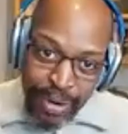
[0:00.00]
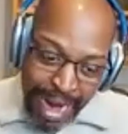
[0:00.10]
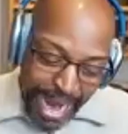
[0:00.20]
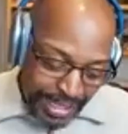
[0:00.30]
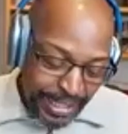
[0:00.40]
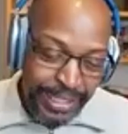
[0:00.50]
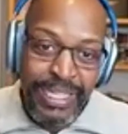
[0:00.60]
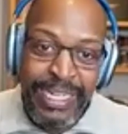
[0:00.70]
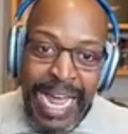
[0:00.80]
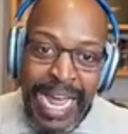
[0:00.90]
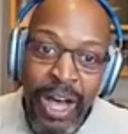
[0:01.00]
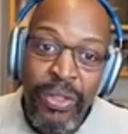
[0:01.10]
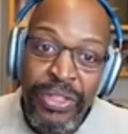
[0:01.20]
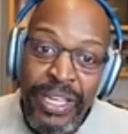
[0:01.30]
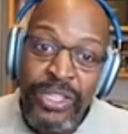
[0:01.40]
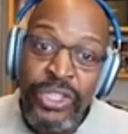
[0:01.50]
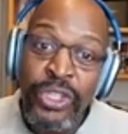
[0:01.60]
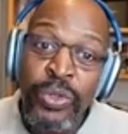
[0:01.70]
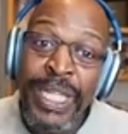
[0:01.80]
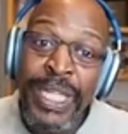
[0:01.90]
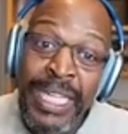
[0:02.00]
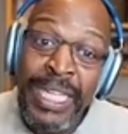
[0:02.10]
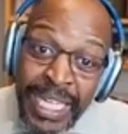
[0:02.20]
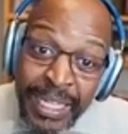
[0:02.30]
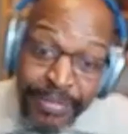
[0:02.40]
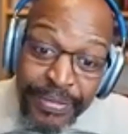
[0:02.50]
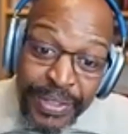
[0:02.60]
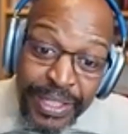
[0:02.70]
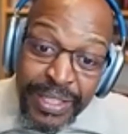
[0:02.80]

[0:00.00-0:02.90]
practice. And how then do we live?